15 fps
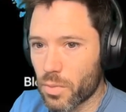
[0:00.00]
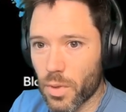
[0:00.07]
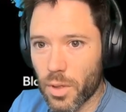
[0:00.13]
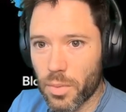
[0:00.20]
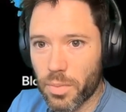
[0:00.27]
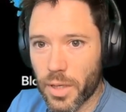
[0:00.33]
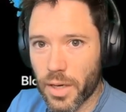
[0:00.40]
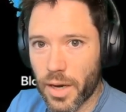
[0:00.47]

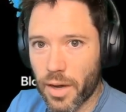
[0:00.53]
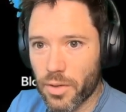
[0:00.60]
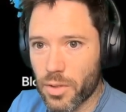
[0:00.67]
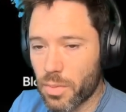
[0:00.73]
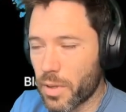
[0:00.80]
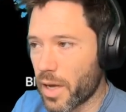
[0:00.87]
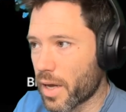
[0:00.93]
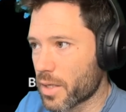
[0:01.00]
will be allowed
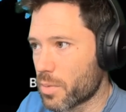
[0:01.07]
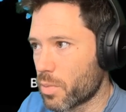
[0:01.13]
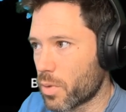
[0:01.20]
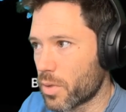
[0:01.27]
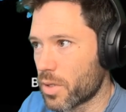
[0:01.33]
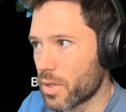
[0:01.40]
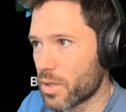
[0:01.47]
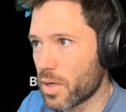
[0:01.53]
to be
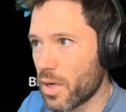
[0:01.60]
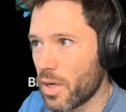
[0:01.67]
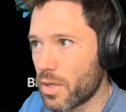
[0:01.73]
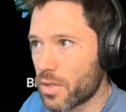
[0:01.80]
exported